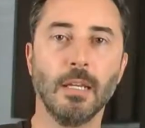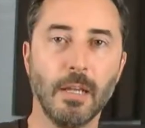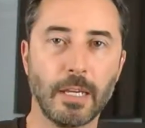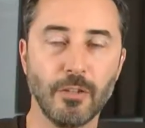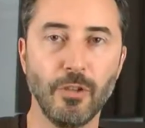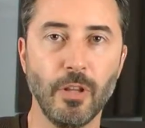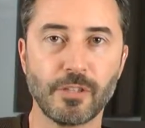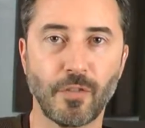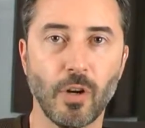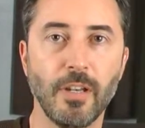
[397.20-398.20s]
Now I could do
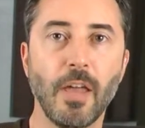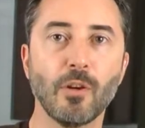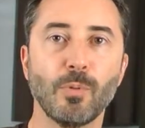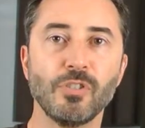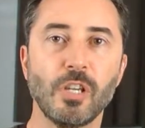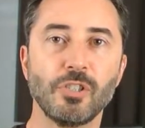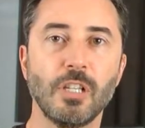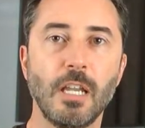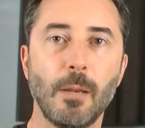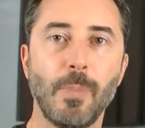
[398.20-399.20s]
this for another
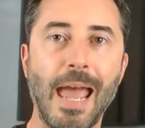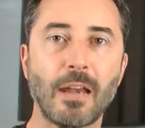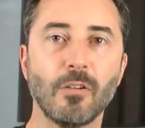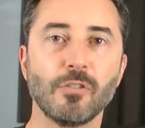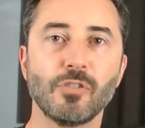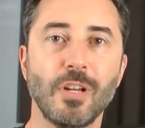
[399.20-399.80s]
position and patterns.